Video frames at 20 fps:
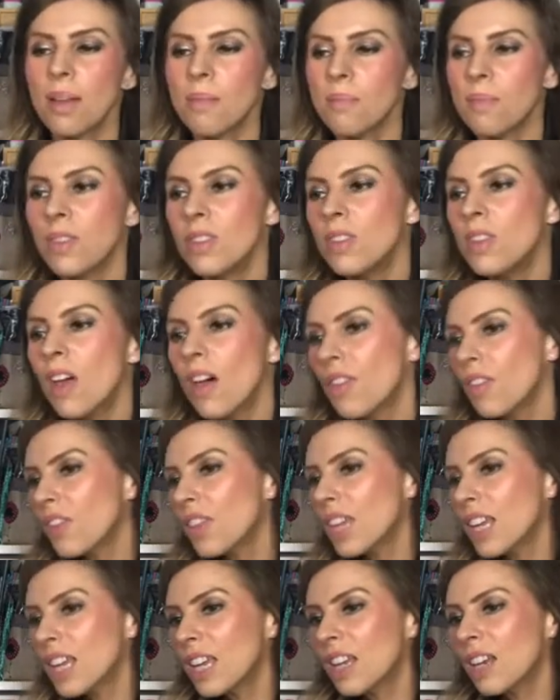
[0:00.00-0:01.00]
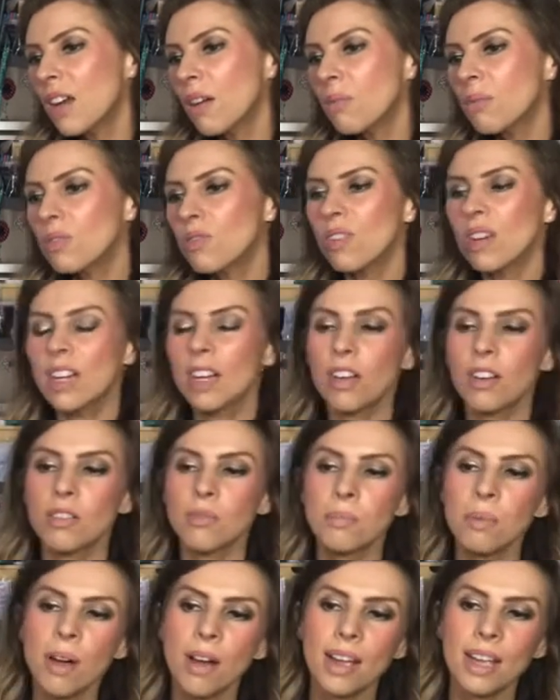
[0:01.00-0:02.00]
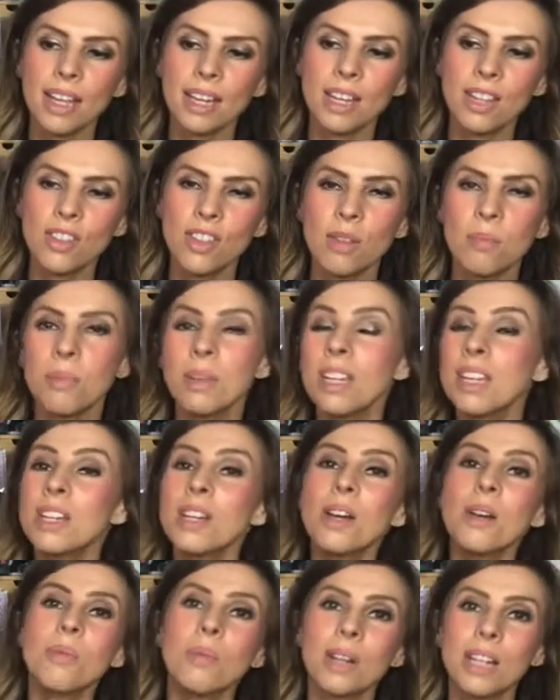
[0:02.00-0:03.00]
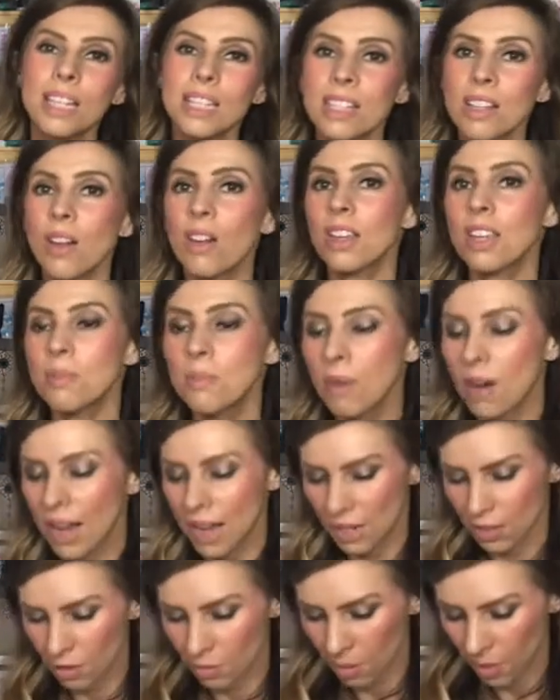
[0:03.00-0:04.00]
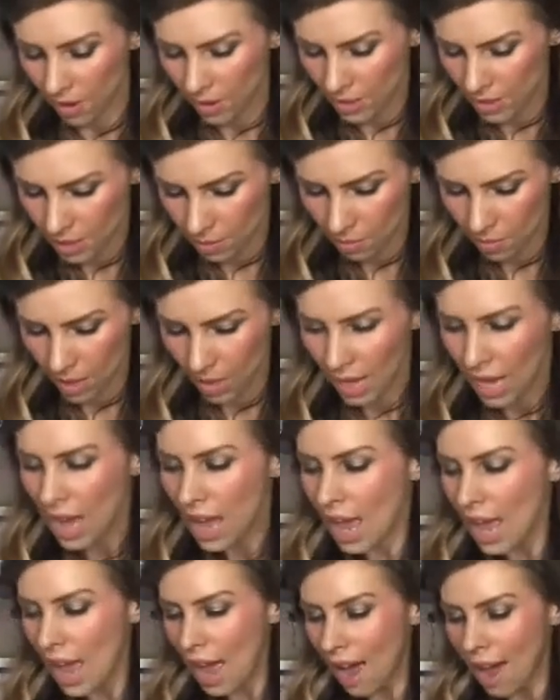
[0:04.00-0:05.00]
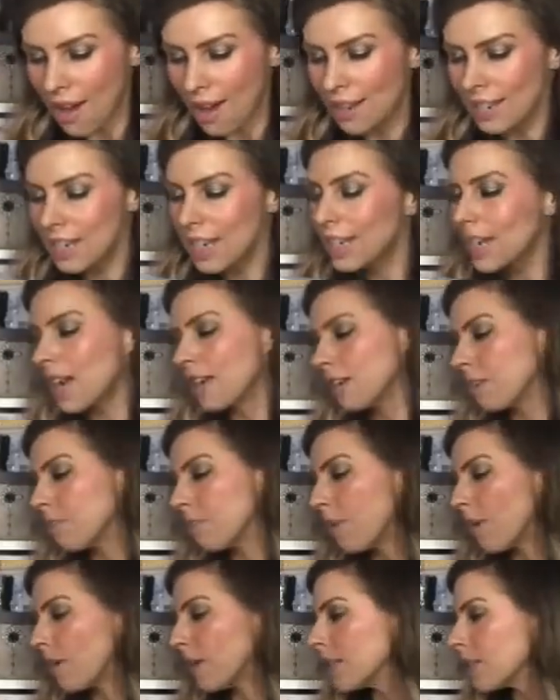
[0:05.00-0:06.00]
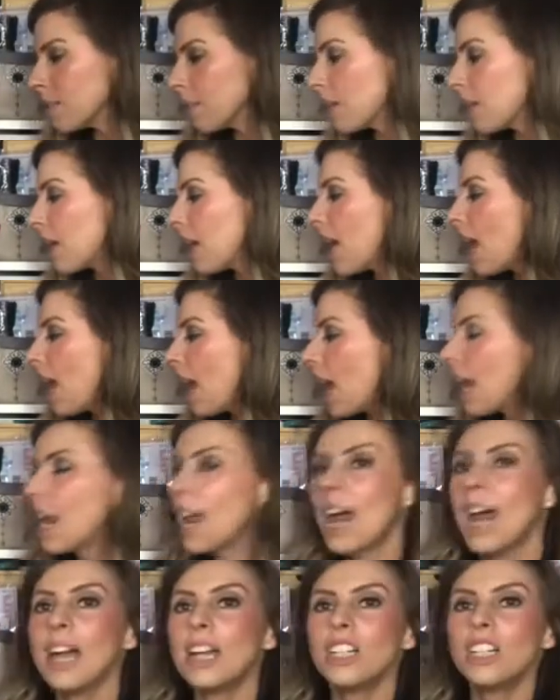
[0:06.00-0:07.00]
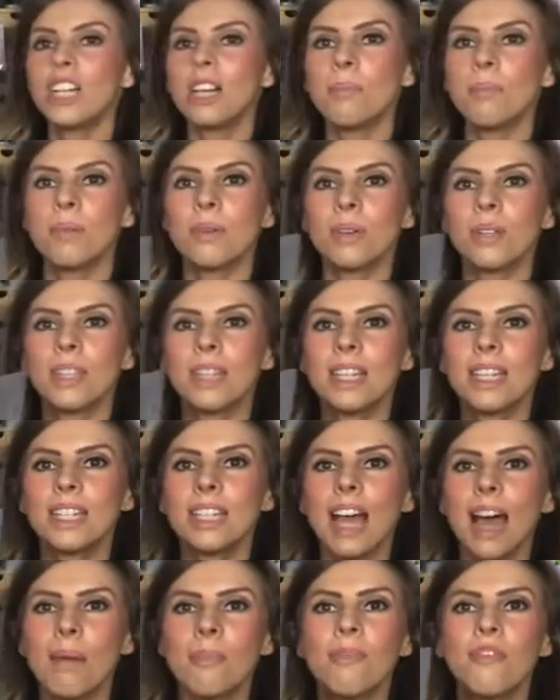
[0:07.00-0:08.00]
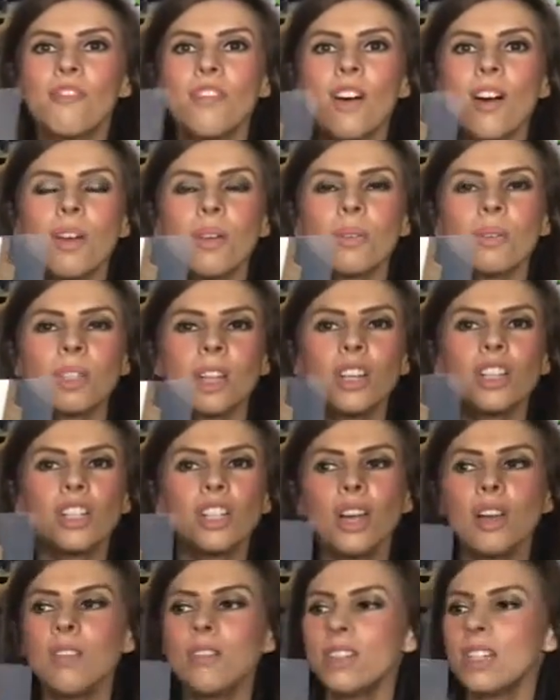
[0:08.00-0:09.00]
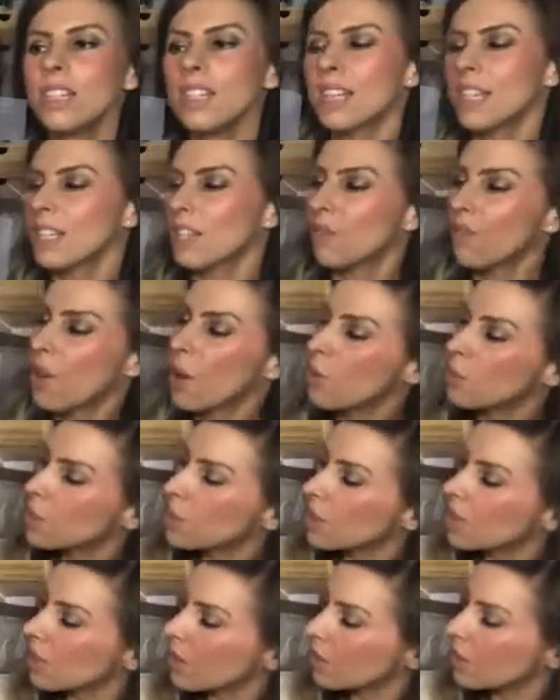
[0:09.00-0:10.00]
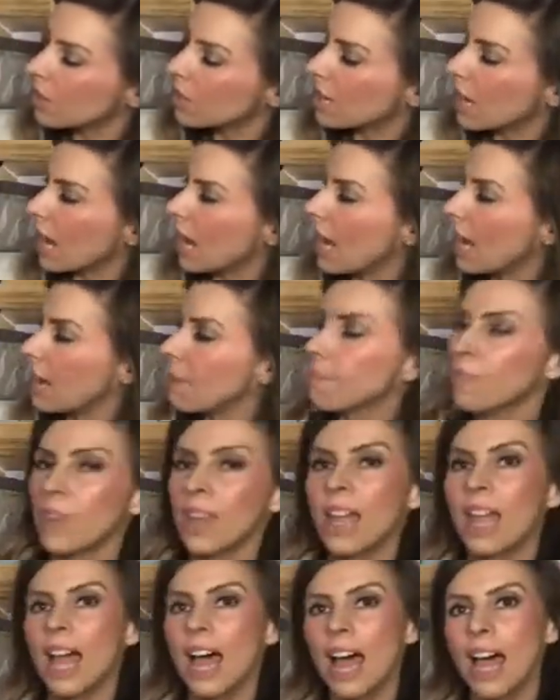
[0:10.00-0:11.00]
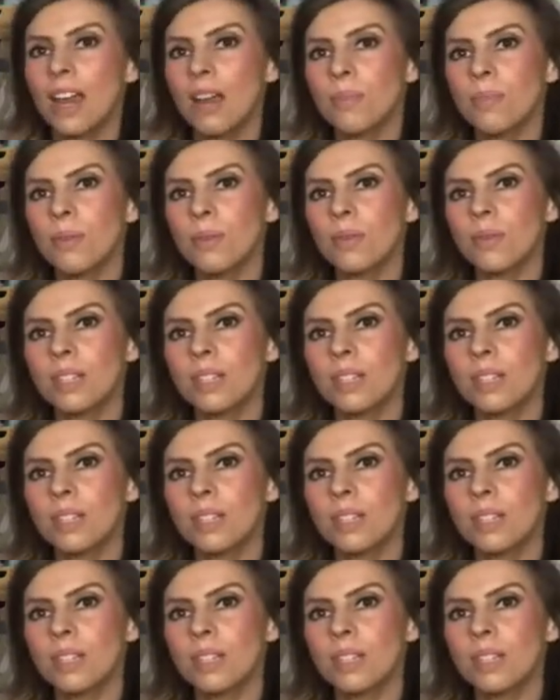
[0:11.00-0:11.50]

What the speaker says: not thinking I was really going to buy anything, but you know what it's like, you might end up buying something. And I did end up buying something, and I actually bought the tab files. I showed you this folder the other day, and I bought